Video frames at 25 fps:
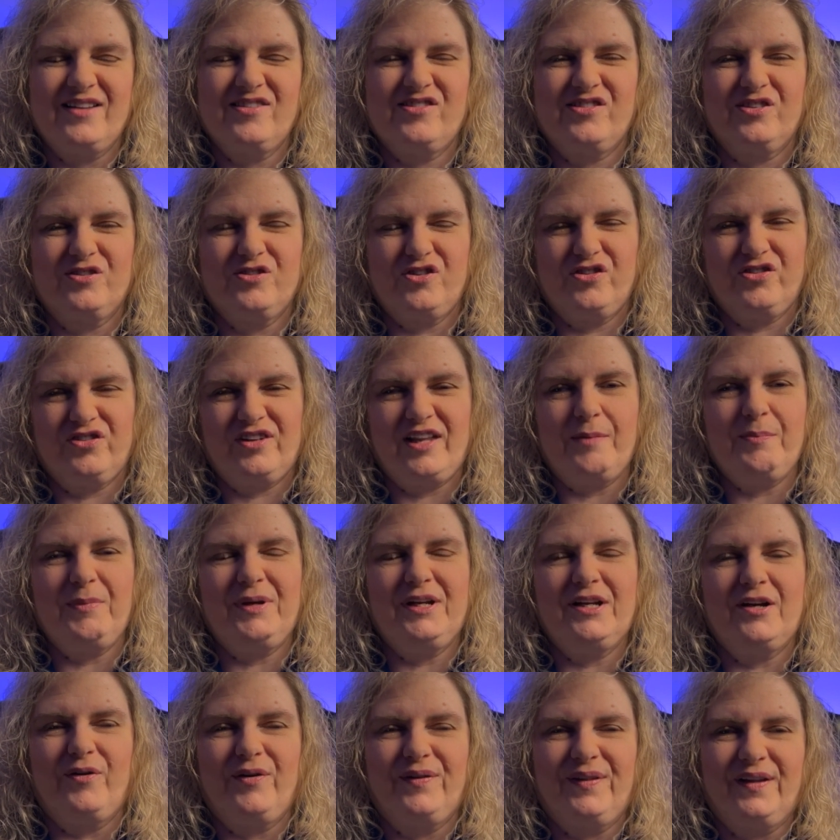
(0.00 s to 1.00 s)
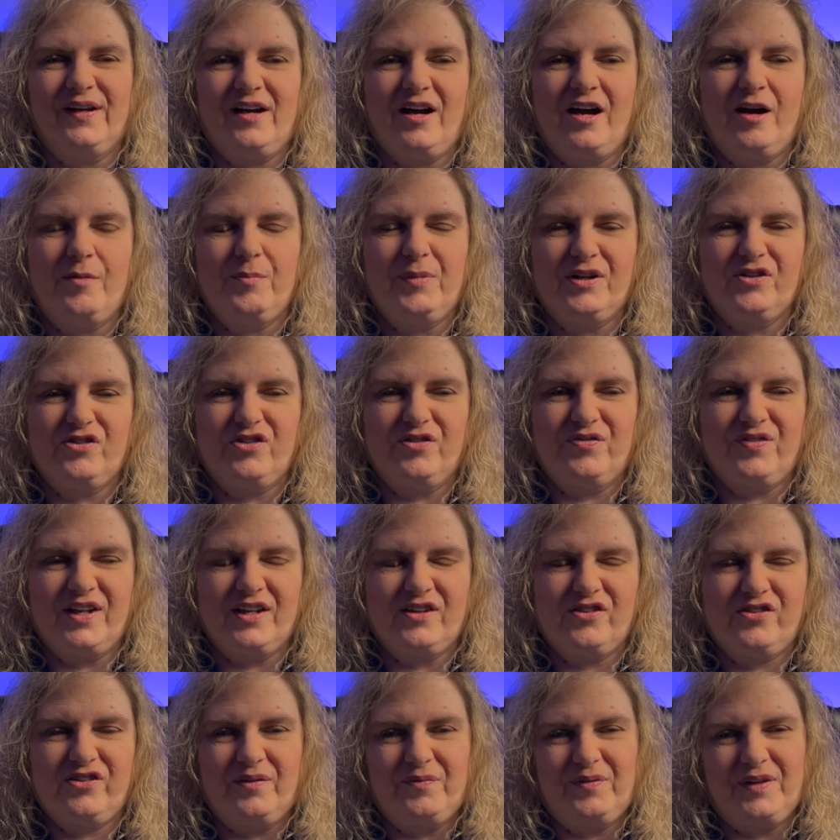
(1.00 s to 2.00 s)
So just let me know in the comments if
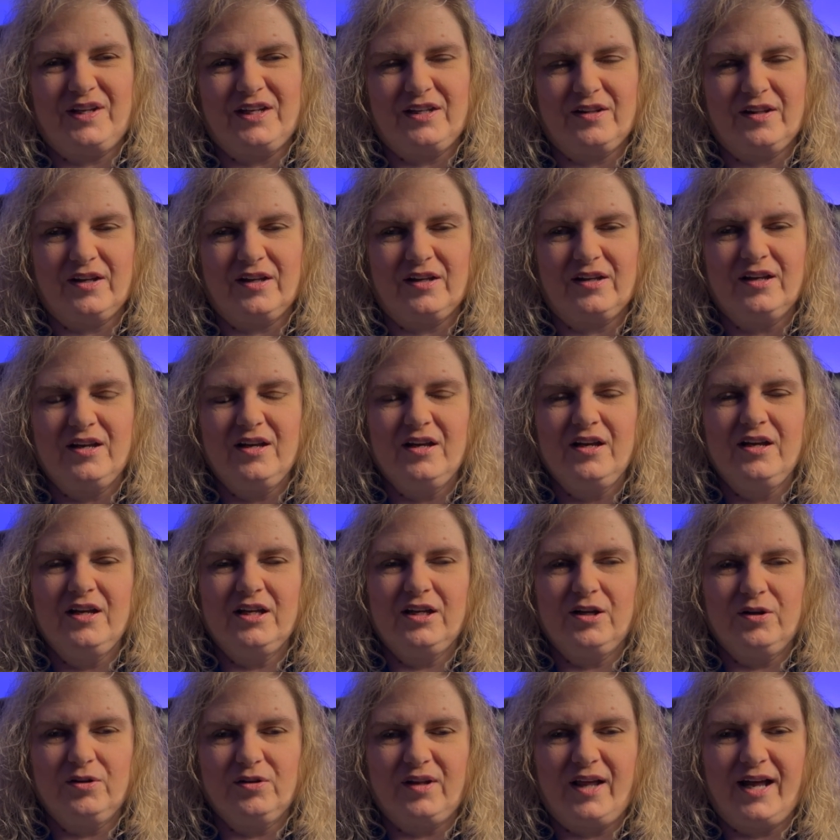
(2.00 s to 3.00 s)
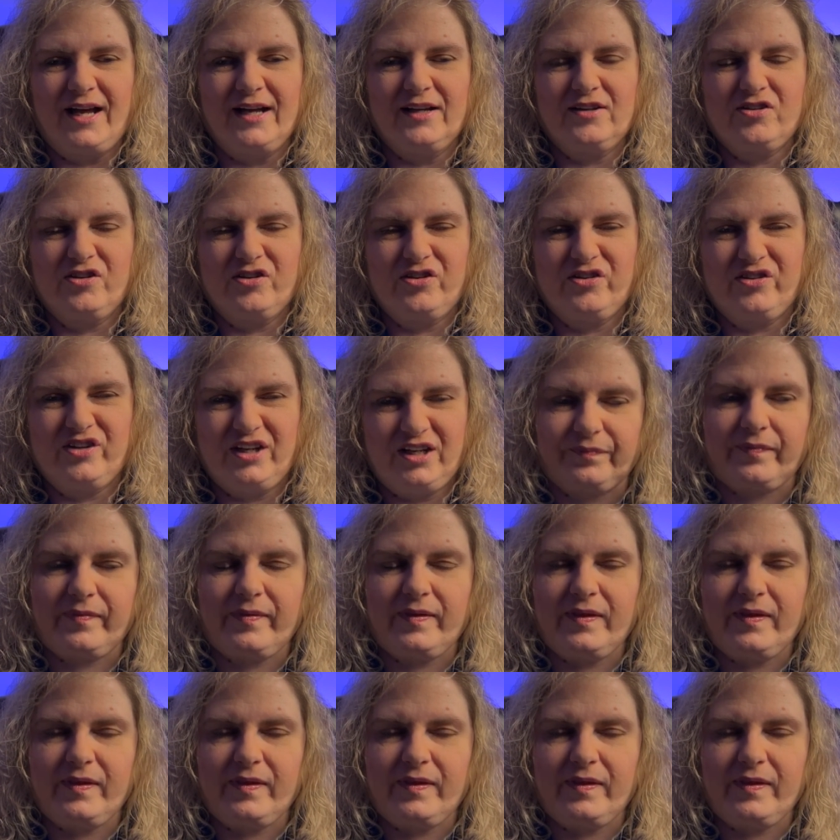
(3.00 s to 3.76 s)
that's something that you'd like to see.